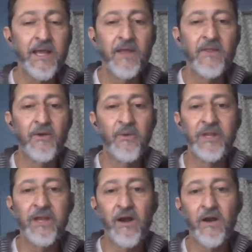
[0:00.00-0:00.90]
There really
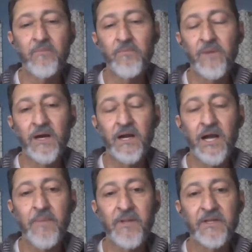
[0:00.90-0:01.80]
are a
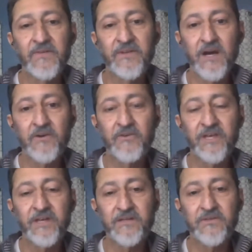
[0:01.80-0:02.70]
couple of different doctors
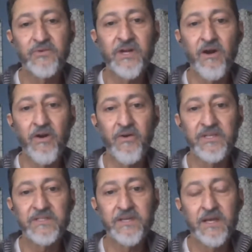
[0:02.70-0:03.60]
that treat arteries.
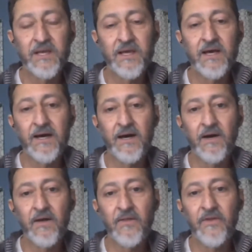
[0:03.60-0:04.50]

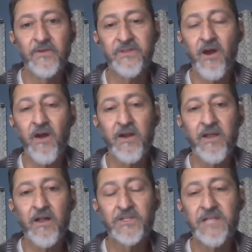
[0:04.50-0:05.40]
There's the
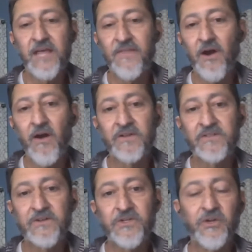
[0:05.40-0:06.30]
cardiologist and the heart
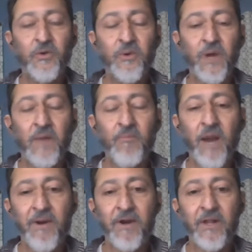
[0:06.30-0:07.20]
surgeon who
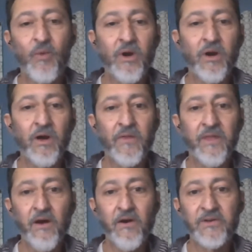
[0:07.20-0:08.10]
primarily work on the
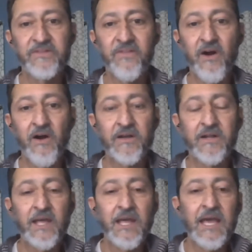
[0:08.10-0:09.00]
arteries of the heart.
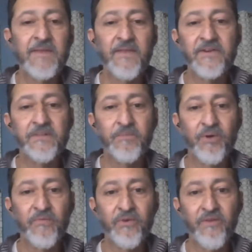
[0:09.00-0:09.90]
And then there's the
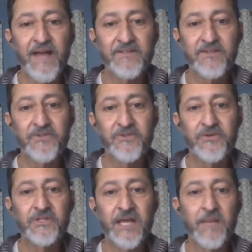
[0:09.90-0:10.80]
peripheral vascular surgeon
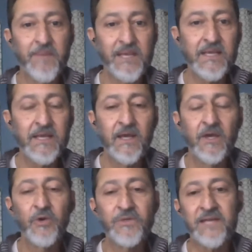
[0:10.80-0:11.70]
like me
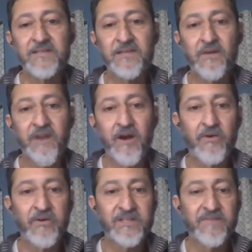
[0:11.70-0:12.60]
who takes care of the
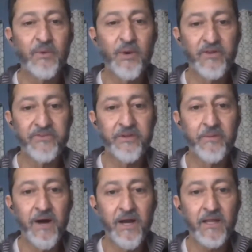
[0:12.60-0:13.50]
arteries everywhere else in the
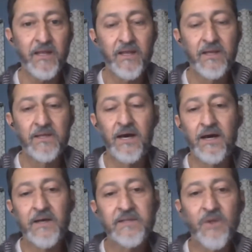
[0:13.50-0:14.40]

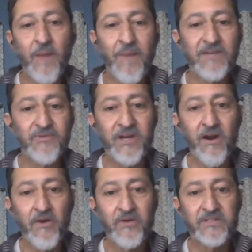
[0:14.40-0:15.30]
body. So I might treat
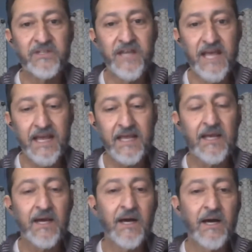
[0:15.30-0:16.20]
arteries in the neck
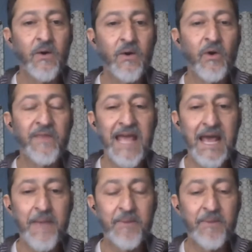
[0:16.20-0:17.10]
or in the
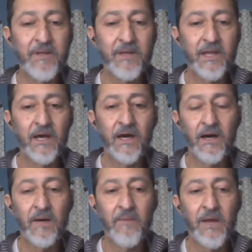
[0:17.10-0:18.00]
abdomen
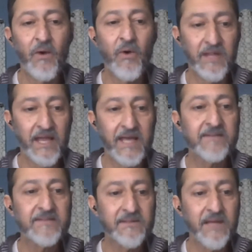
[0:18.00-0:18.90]
or the legs
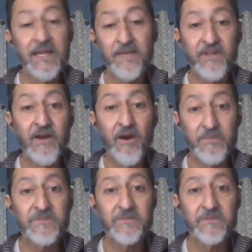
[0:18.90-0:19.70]
and even the arms.